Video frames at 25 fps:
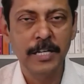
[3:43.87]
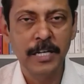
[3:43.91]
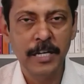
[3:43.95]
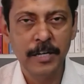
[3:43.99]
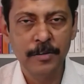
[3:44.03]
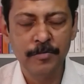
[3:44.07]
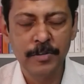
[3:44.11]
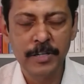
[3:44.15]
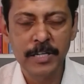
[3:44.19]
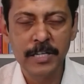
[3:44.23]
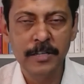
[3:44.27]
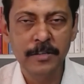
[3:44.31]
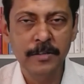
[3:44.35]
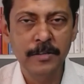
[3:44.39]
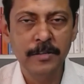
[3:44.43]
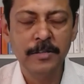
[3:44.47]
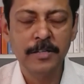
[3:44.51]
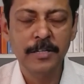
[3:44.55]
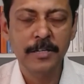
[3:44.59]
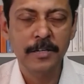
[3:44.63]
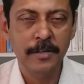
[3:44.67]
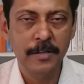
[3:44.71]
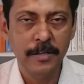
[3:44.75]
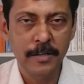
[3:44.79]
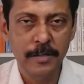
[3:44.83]
Equities,
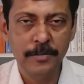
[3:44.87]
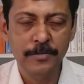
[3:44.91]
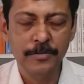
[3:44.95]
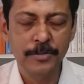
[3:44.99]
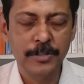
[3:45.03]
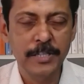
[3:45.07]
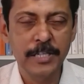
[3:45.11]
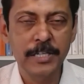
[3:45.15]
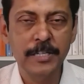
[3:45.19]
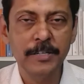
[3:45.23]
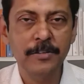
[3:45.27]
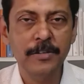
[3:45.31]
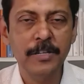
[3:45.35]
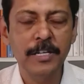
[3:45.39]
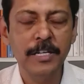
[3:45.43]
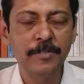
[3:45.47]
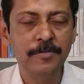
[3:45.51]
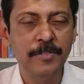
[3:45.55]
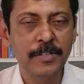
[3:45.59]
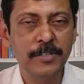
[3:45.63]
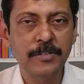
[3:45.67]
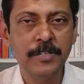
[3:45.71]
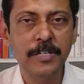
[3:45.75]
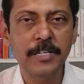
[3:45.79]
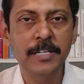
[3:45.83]
shares,
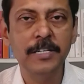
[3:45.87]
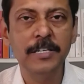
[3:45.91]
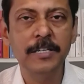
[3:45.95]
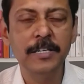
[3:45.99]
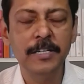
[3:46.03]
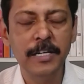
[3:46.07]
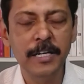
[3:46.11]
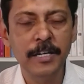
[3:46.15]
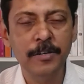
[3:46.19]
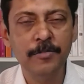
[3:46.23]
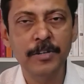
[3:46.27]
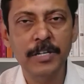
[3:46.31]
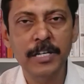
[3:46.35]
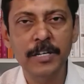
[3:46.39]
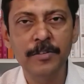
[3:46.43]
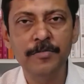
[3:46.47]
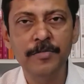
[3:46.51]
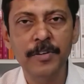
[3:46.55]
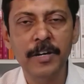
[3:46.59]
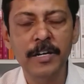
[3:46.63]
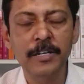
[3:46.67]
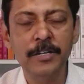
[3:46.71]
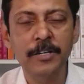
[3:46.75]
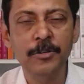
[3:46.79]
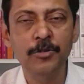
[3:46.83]
investing in an equity
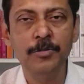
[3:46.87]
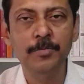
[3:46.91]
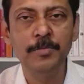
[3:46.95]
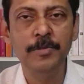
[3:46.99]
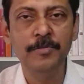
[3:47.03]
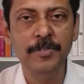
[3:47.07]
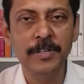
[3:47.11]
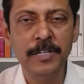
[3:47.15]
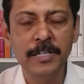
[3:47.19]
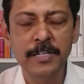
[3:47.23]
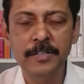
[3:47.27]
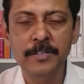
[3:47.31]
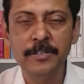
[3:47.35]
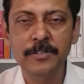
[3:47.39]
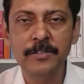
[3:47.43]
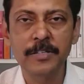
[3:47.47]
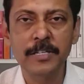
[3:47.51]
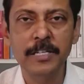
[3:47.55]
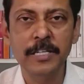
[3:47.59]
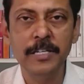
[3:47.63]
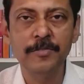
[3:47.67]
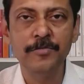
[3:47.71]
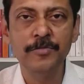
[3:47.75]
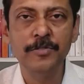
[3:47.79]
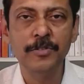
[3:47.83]
fund could be very
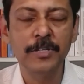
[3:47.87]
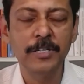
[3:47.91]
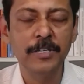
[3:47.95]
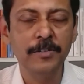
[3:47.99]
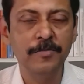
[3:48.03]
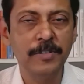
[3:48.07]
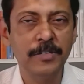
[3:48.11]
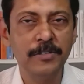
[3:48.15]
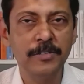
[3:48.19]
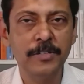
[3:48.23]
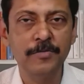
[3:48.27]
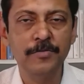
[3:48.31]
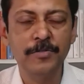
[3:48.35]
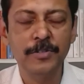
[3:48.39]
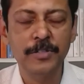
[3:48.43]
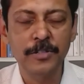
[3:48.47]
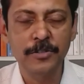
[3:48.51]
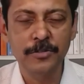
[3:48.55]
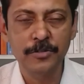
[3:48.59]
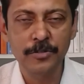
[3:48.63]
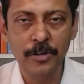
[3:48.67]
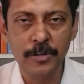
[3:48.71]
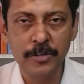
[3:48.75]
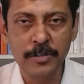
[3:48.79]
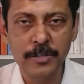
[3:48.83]
risky if you are investing for the
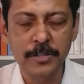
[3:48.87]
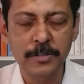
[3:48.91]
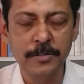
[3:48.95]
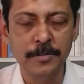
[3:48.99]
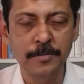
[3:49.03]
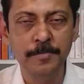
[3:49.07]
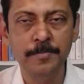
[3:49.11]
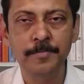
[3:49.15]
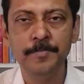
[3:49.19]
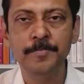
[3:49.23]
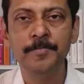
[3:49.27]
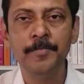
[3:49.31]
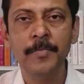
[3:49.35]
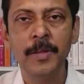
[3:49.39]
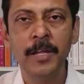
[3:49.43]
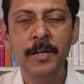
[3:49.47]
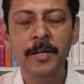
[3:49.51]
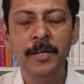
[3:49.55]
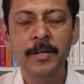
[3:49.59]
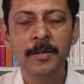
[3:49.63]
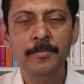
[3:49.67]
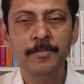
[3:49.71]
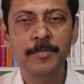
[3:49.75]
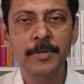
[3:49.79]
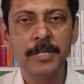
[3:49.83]
short term,
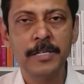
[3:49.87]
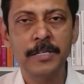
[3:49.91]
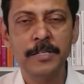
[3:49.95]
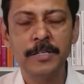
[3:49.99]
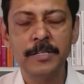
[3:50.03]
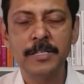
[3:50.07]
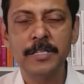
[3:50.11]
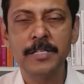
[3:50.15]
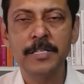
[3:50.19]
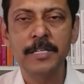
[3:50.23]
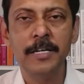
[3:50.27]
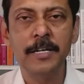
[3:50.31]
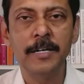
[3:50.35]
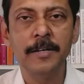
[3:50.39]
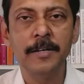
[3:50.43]
because